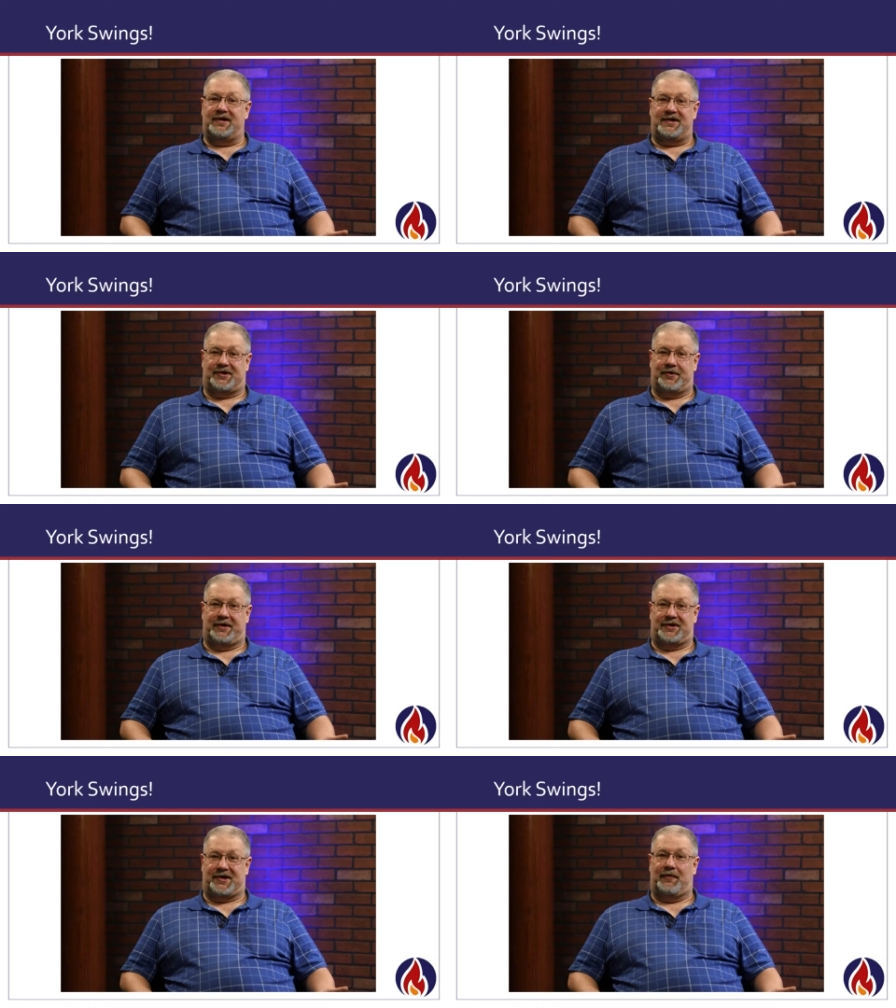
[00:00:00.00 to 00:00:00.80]

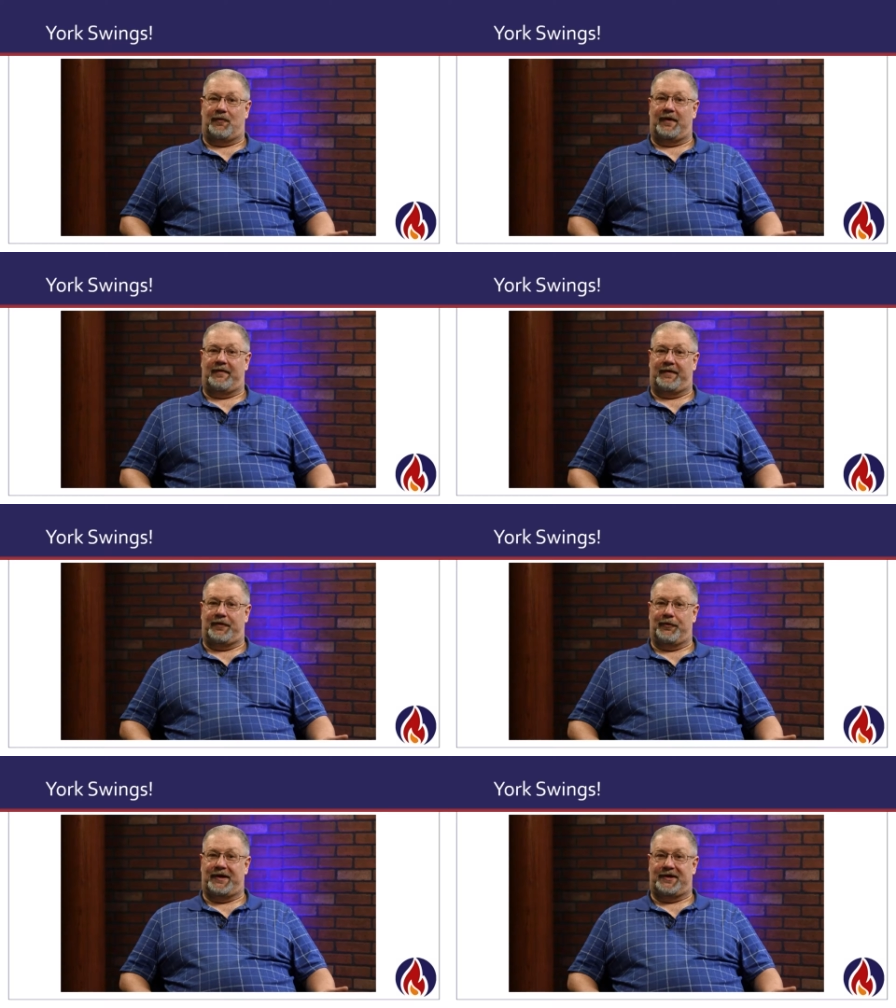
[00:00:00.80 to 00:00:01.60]
seriously one of the
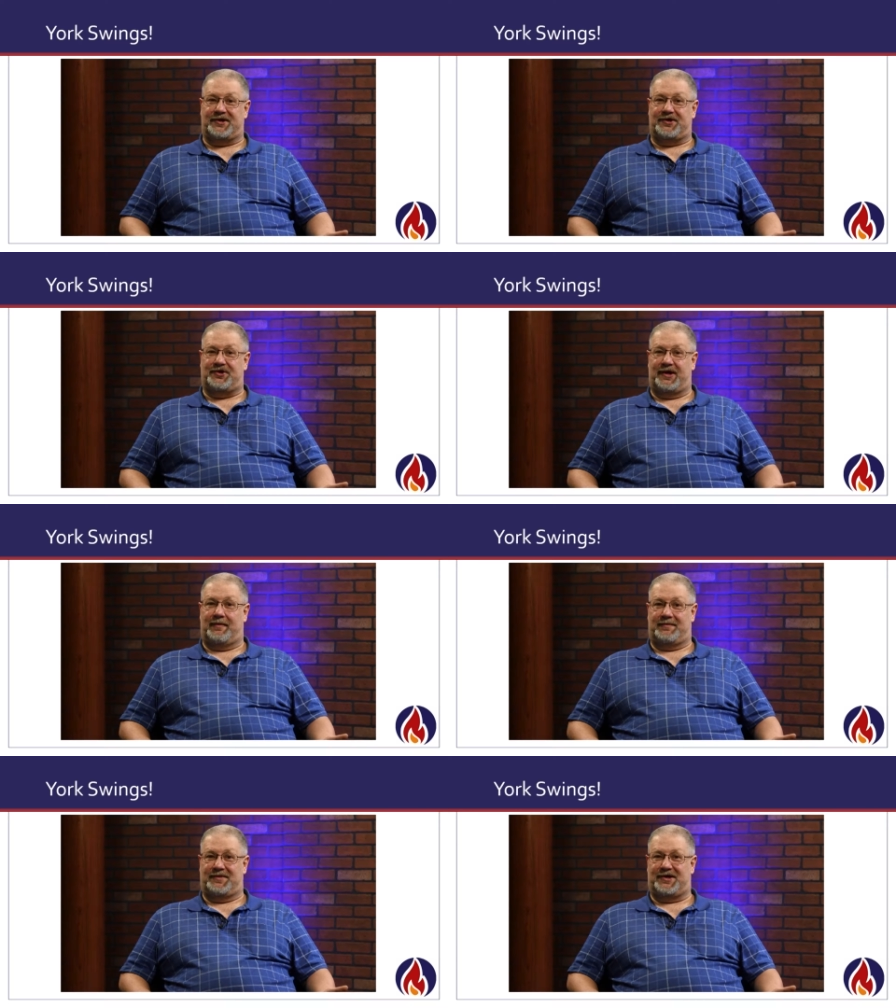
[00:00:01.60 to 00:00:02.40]
greatest
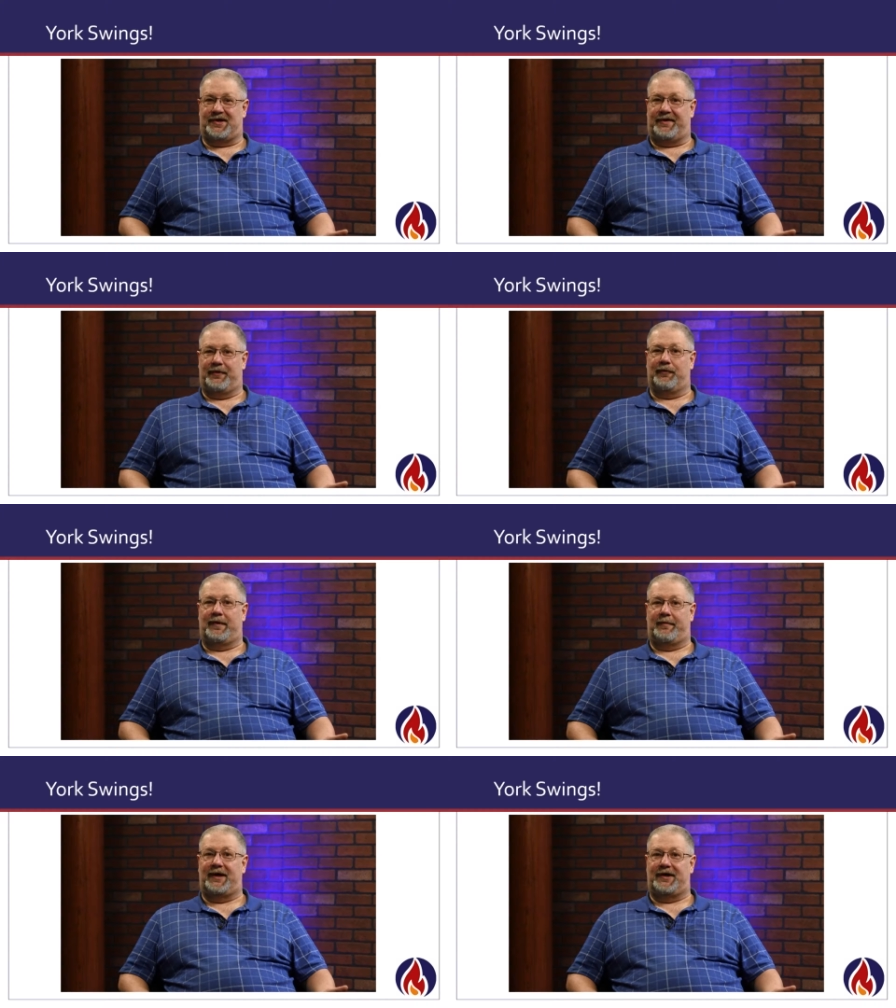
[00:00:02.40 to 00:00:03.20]
gems that
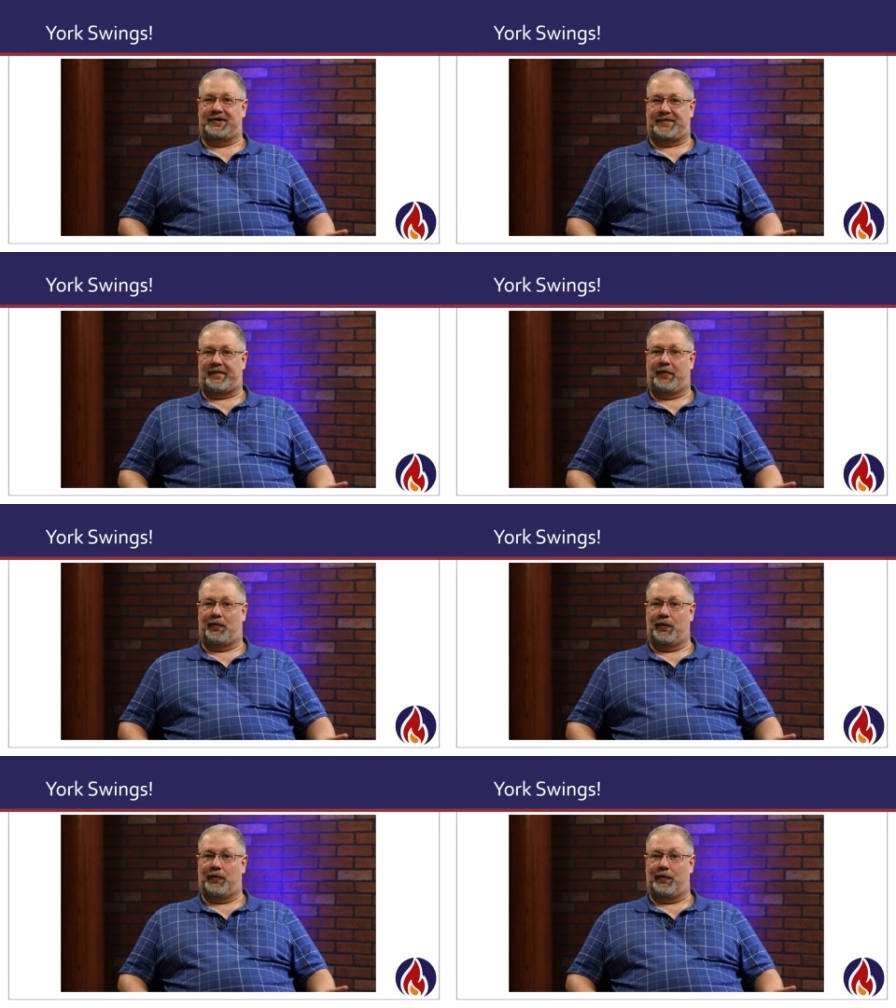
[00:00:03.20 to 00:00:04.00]
remains from the
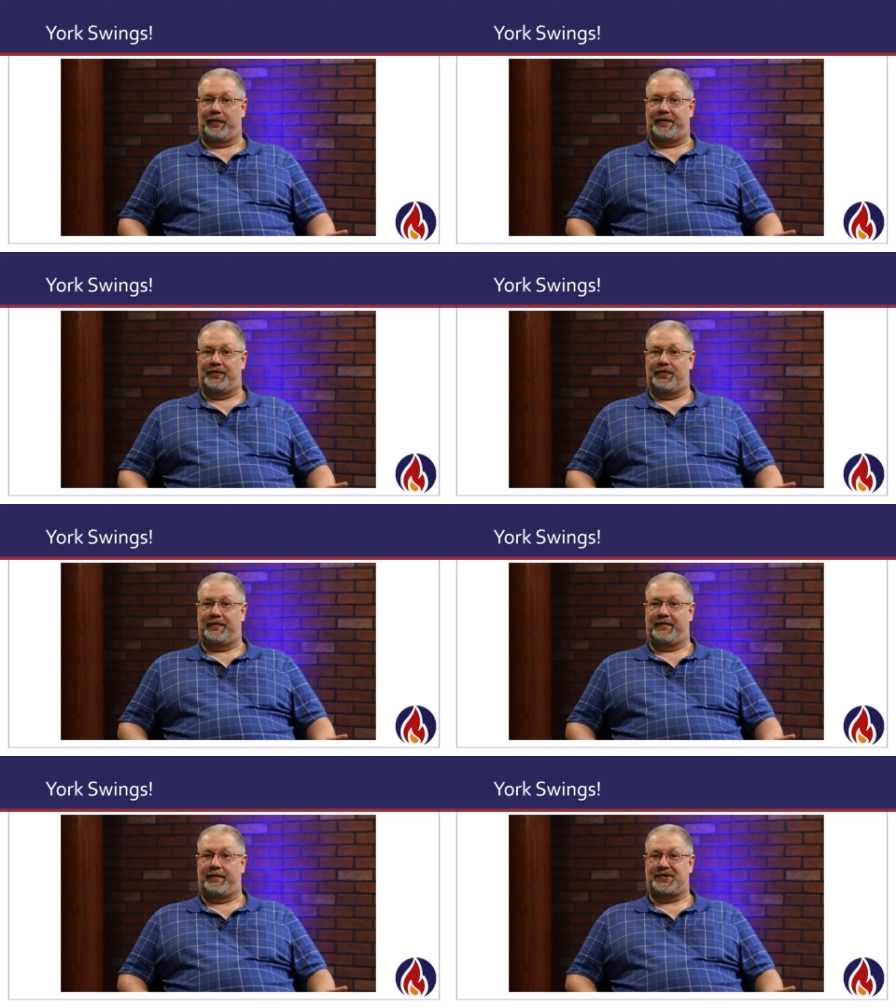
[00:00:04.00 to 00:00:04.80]
World War II
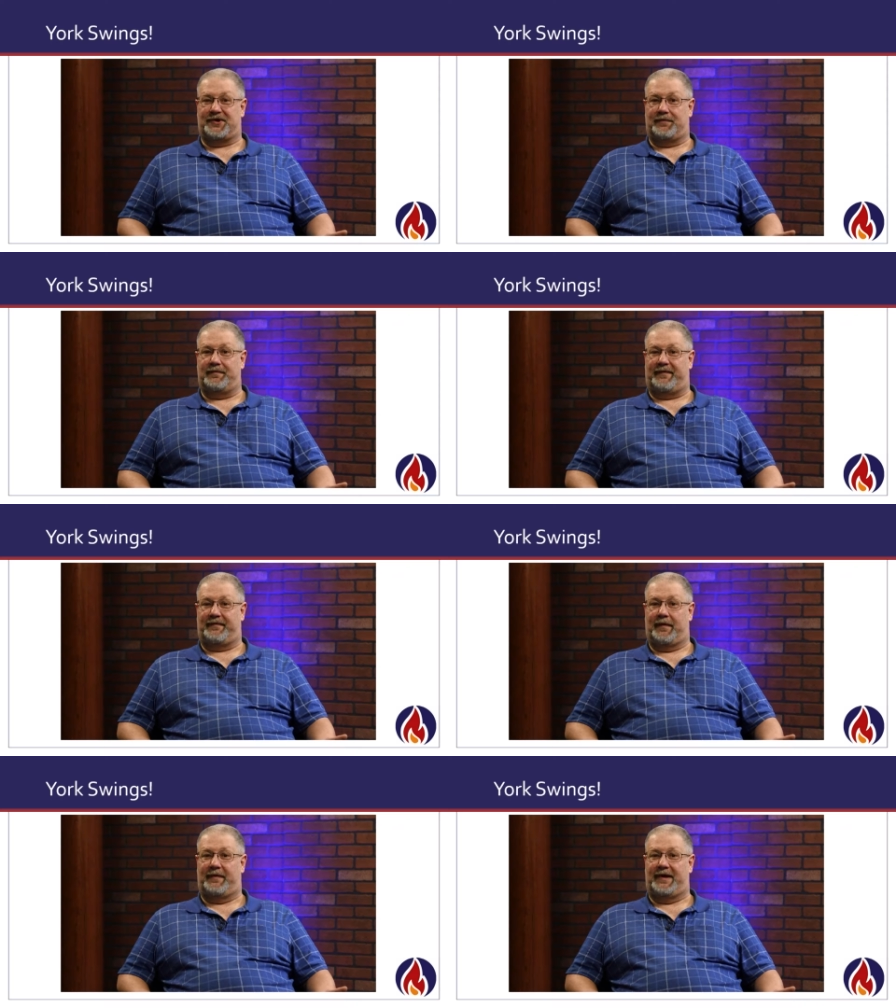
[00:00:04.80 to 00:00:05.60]
and from the,
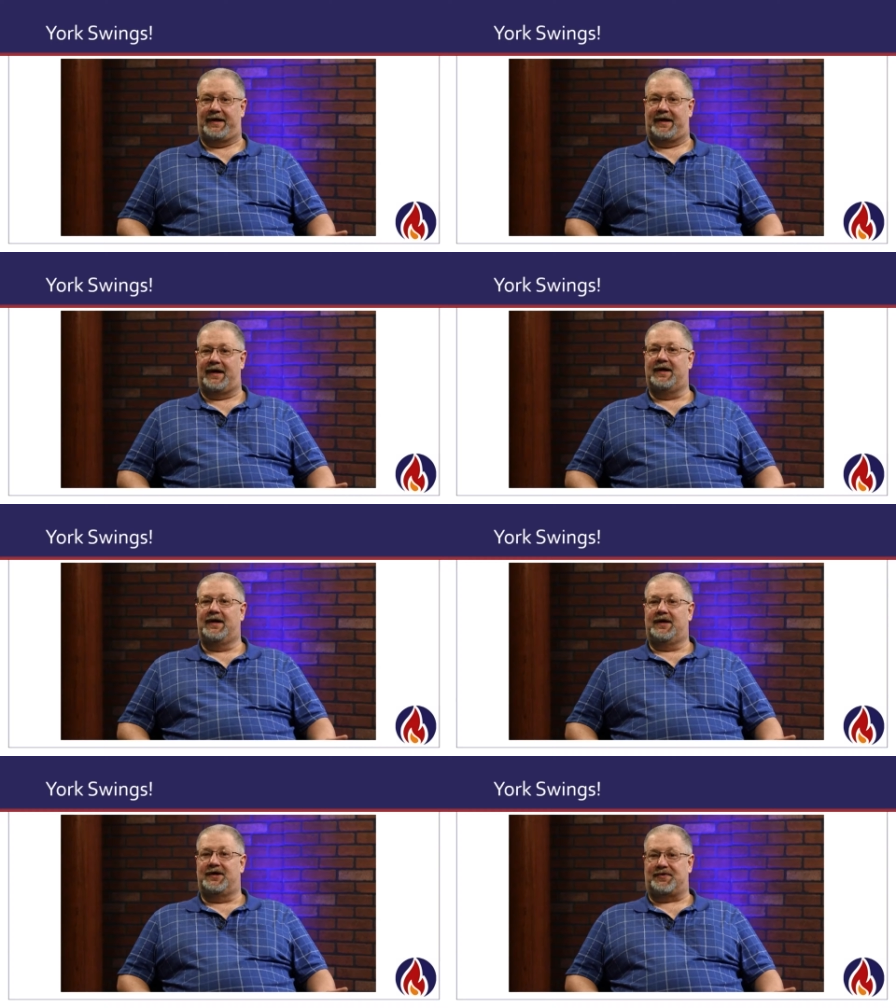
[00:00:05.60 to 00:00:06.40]
from the
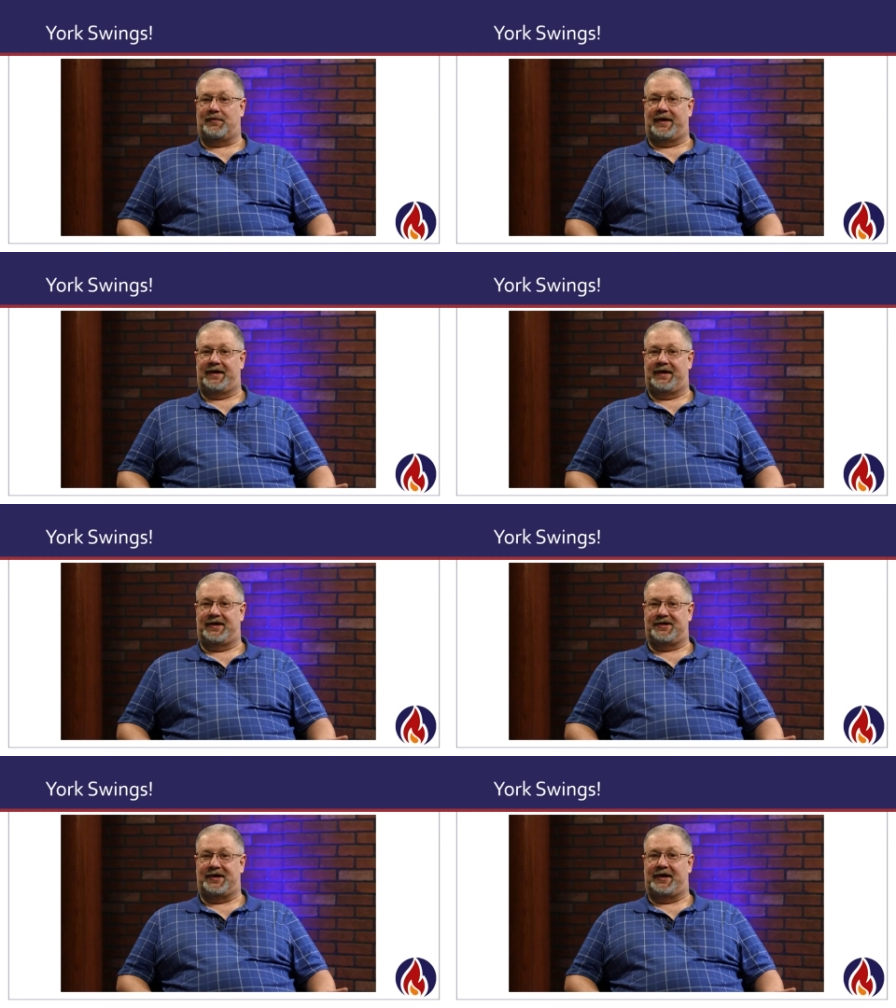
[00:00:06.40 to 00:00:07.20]
uh, swing
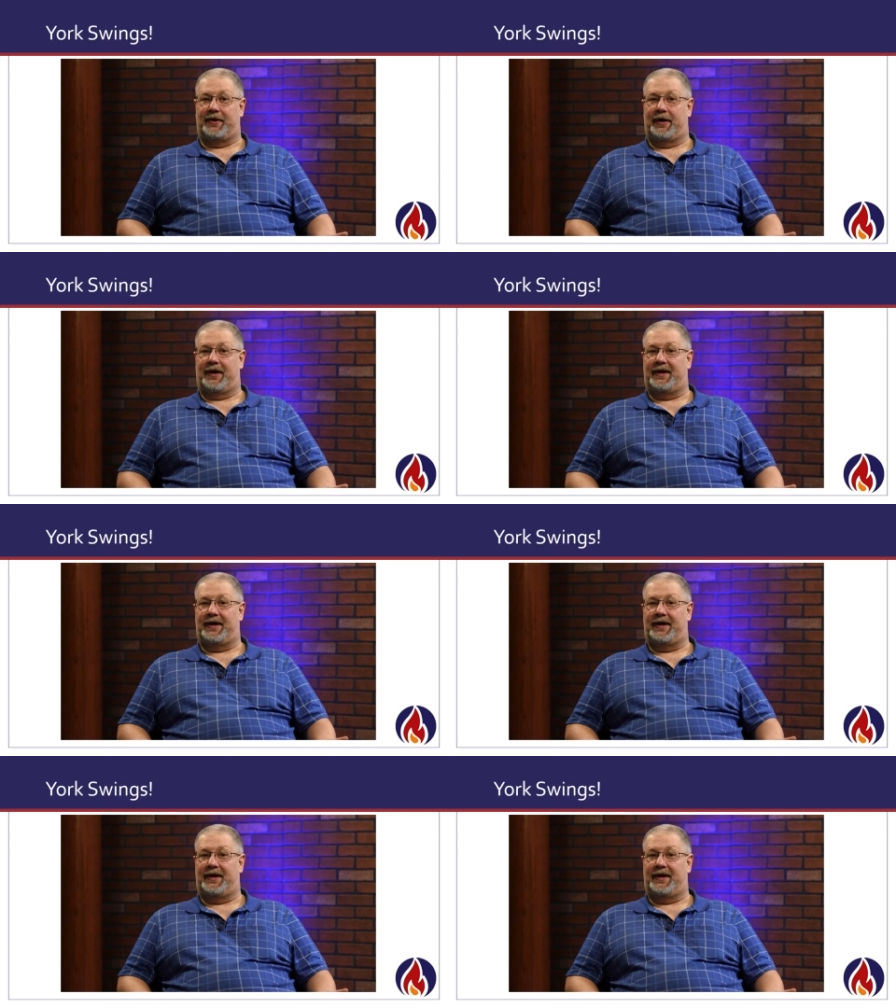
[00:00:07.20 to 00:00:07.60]
dancing era.